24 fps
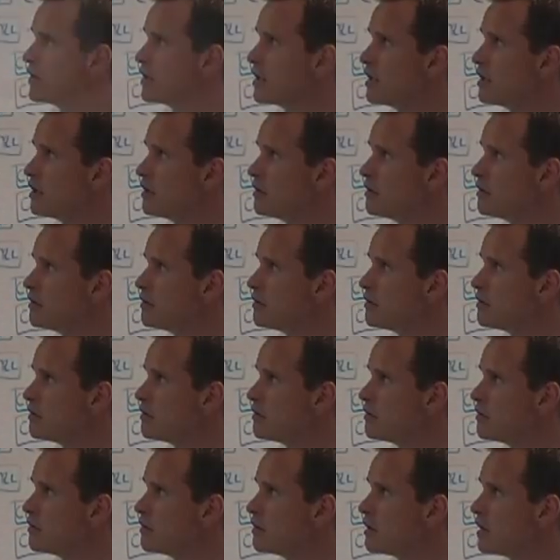can
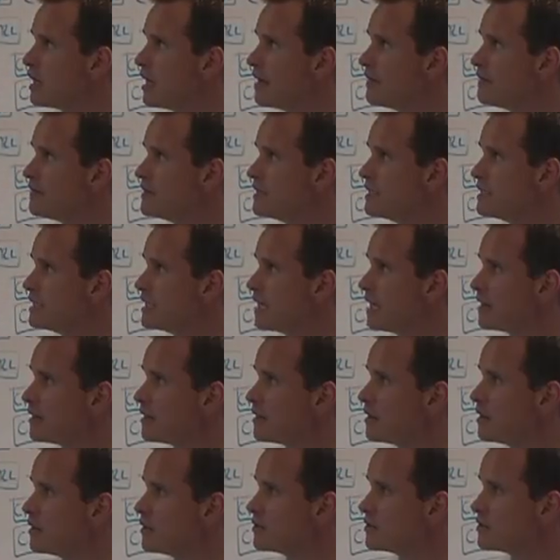left indent
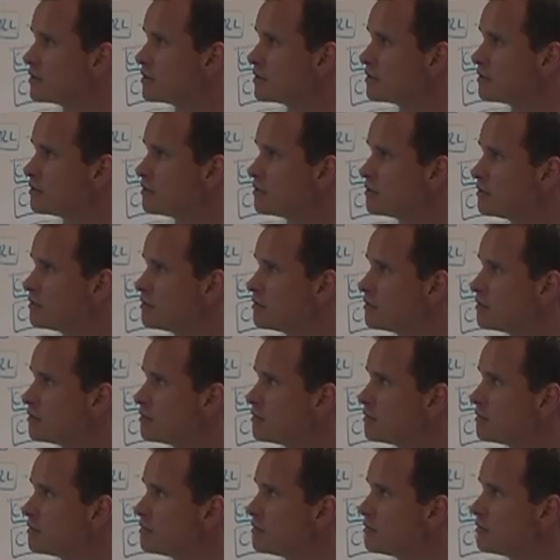those or
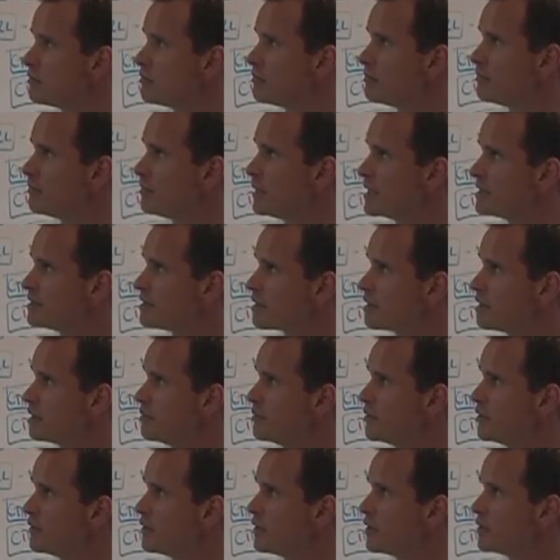basically
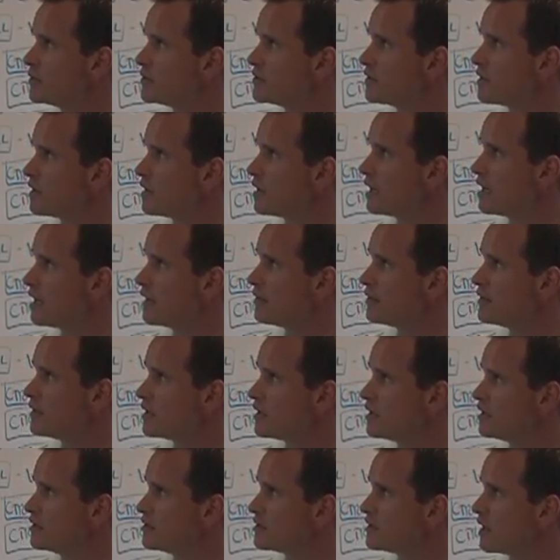move those to the left. You
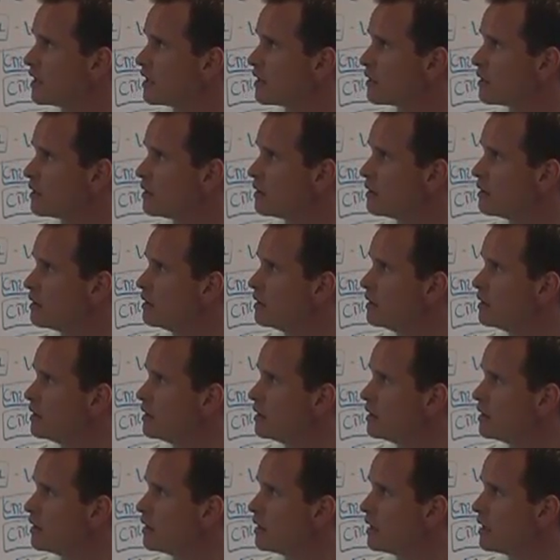can use that little
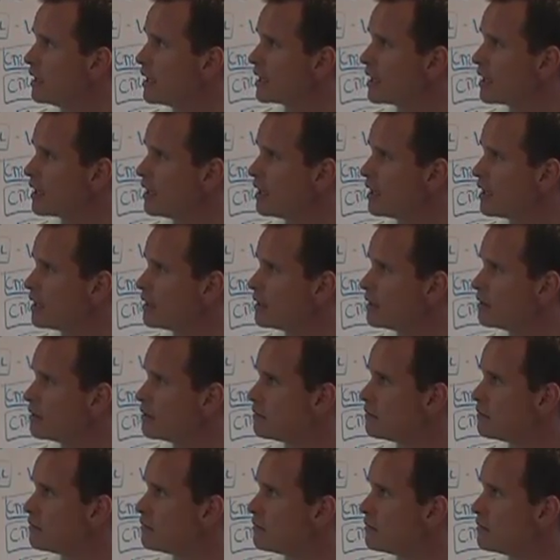icon
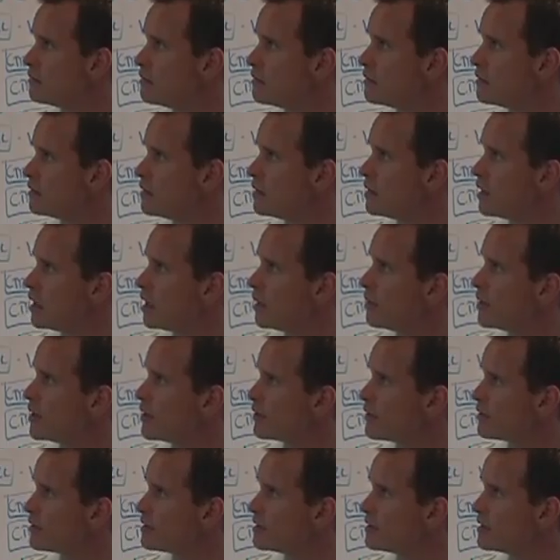up here
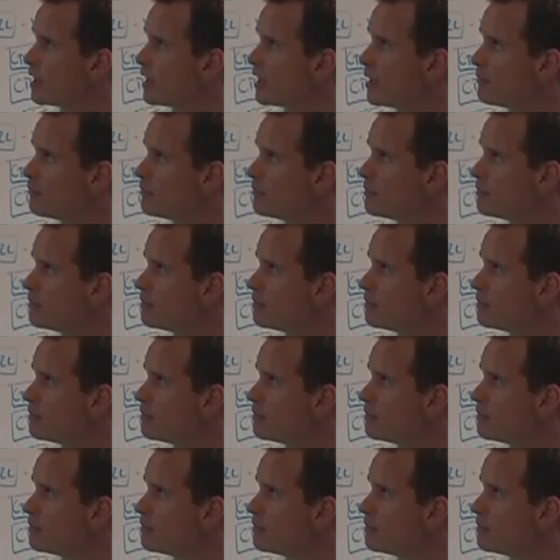at the top.